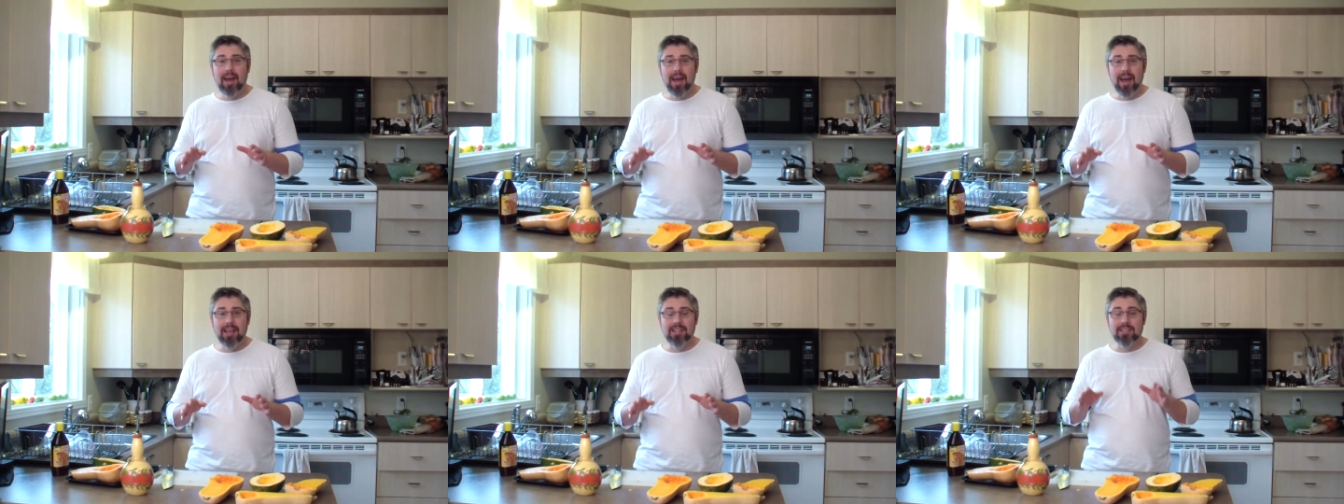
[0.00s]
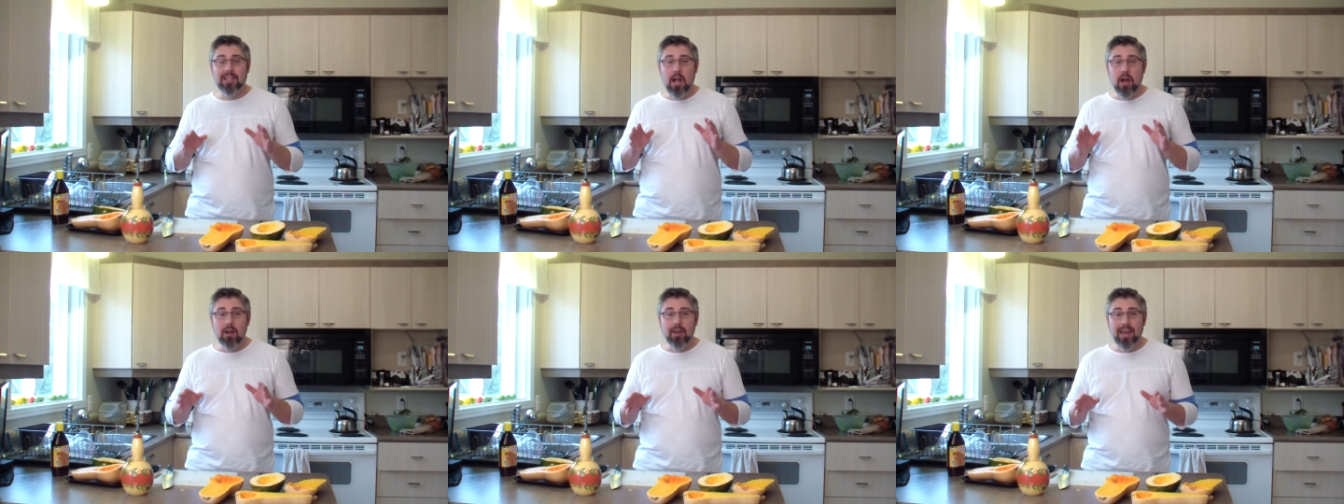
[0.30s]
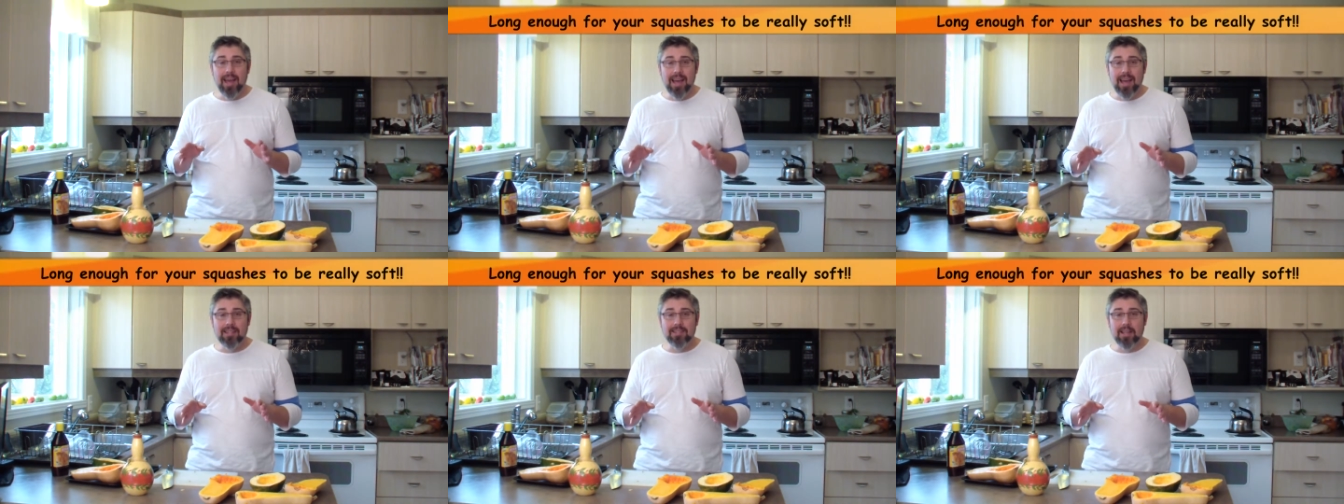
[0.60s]
as
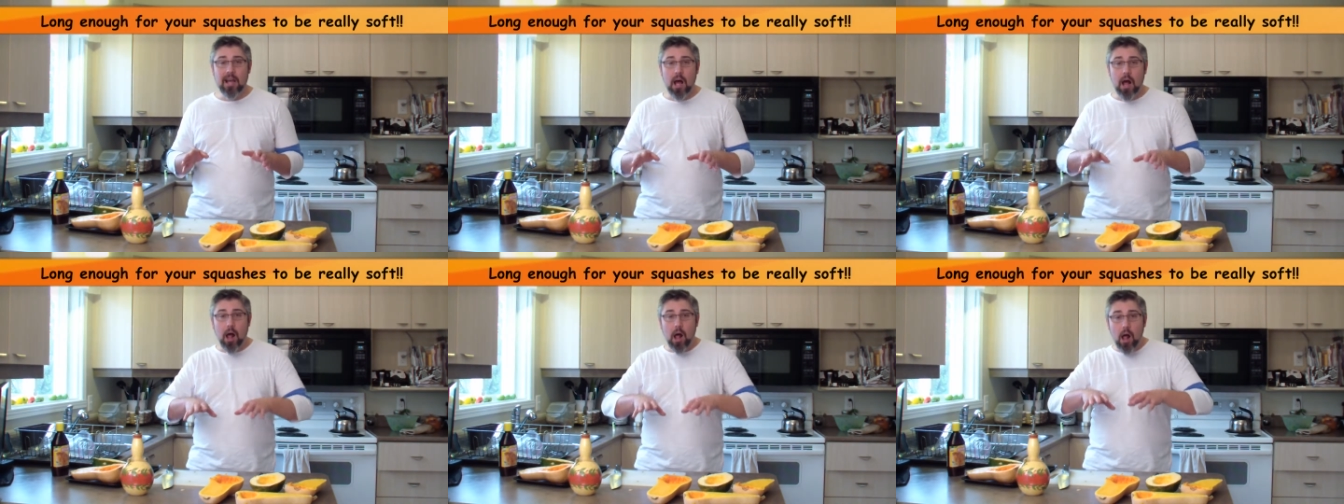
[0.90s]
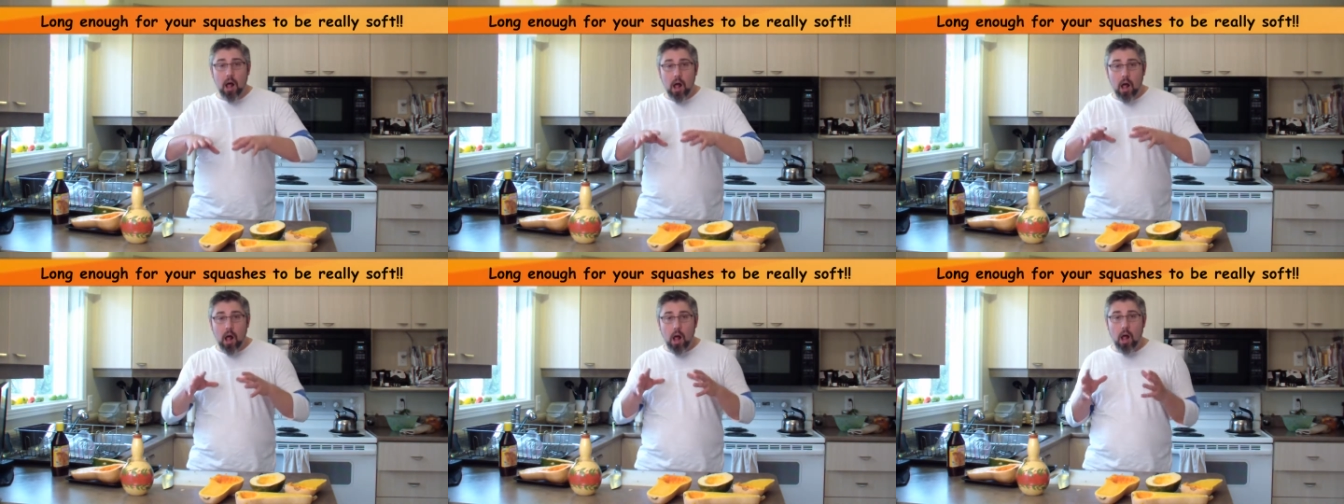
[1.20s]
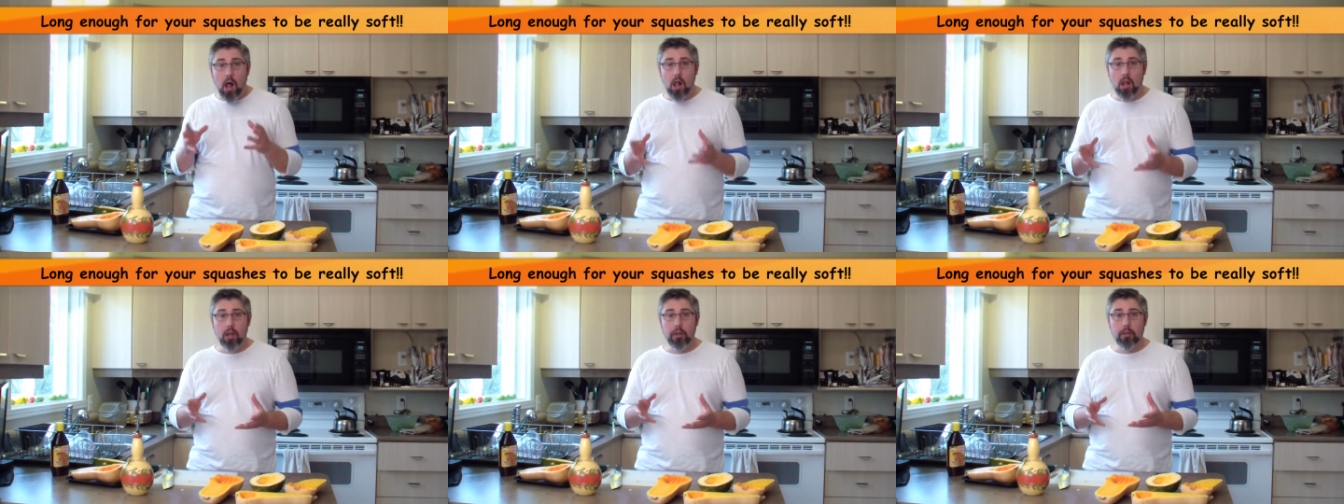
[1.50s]
long as
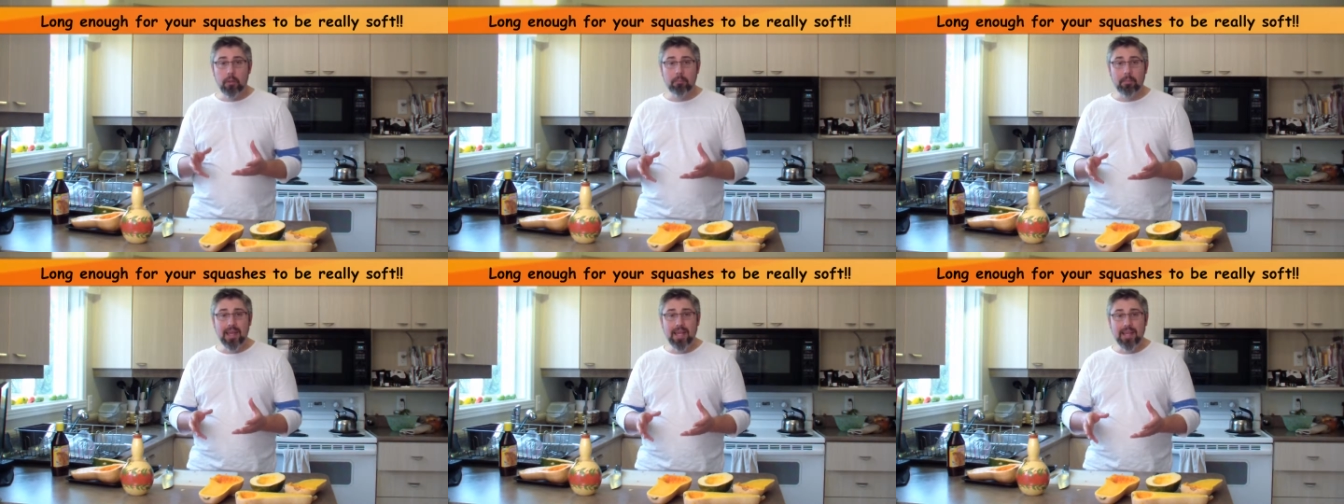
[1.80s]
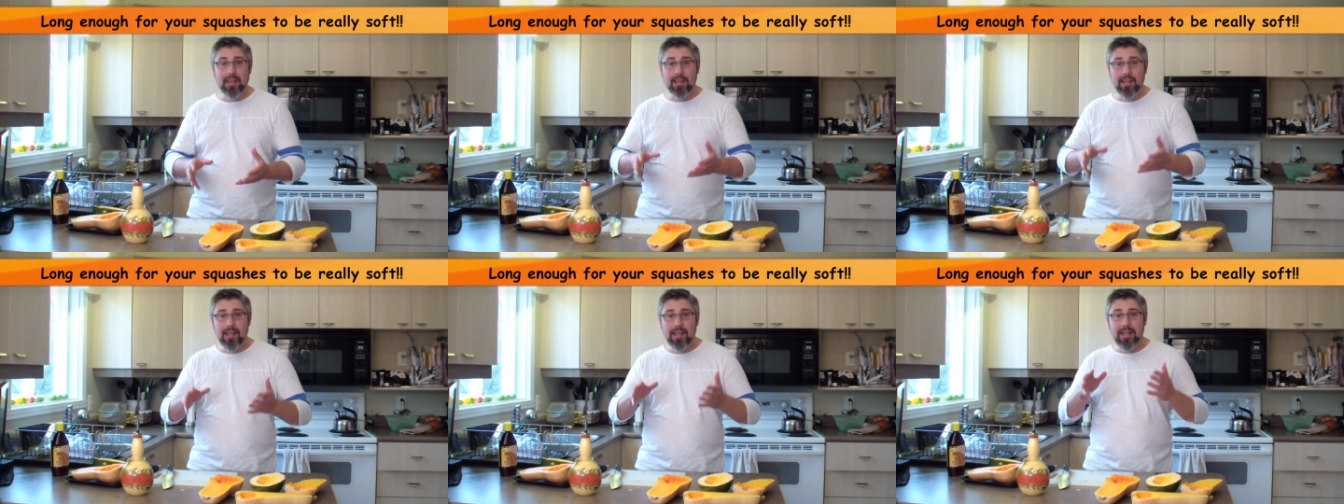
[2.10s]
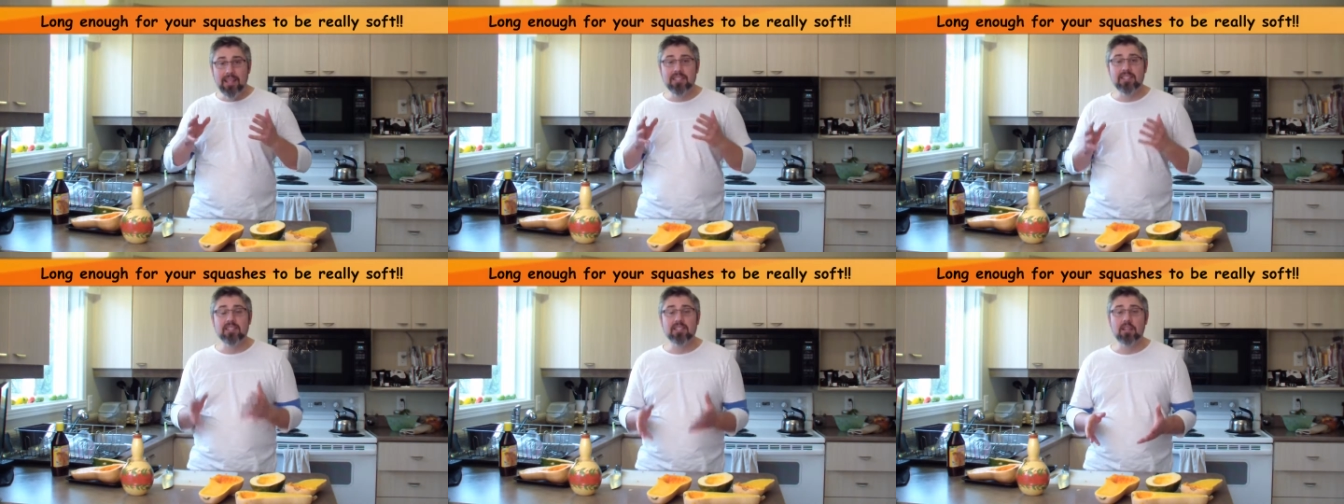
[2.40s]
all the meat
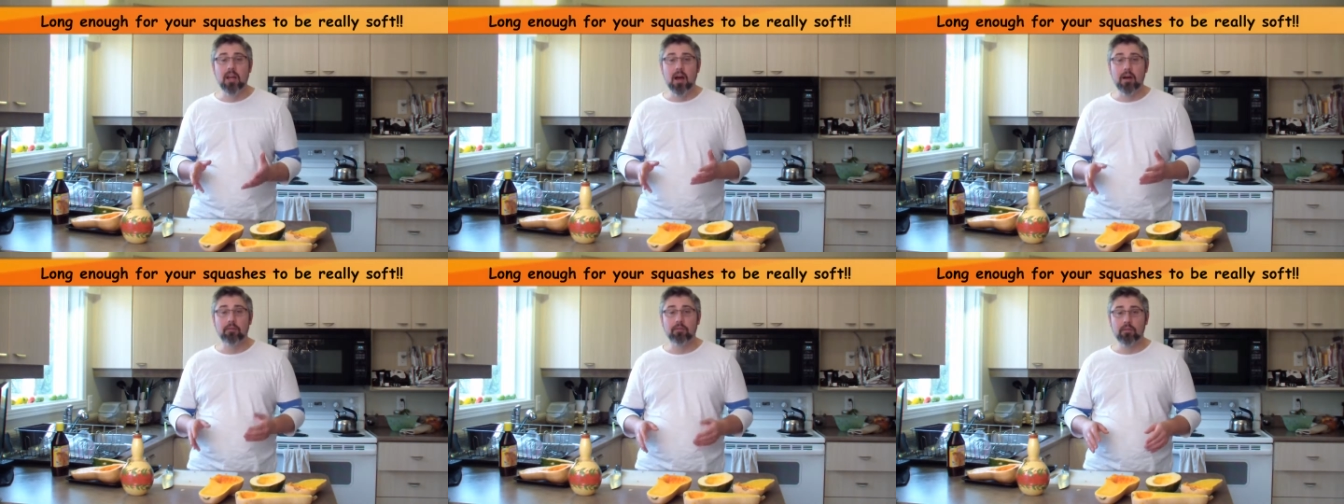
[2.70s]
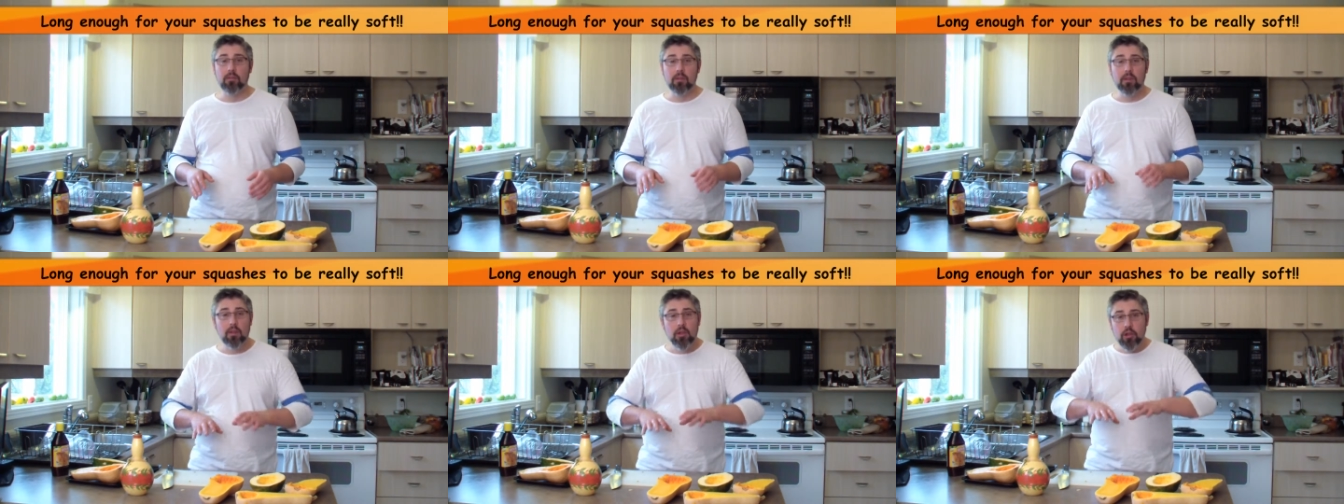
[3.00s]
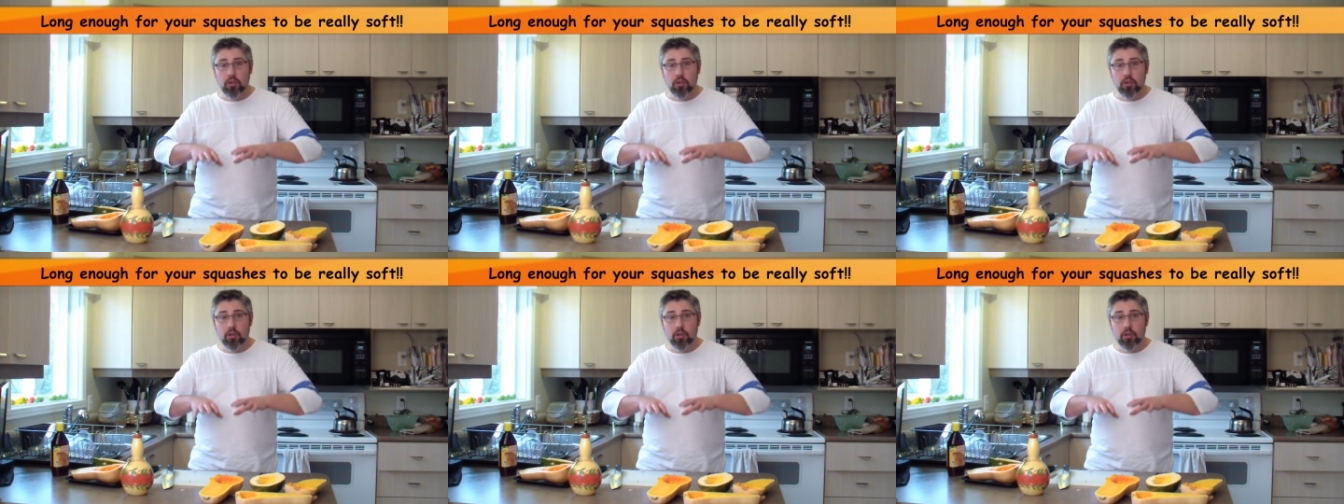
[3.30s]
is soft.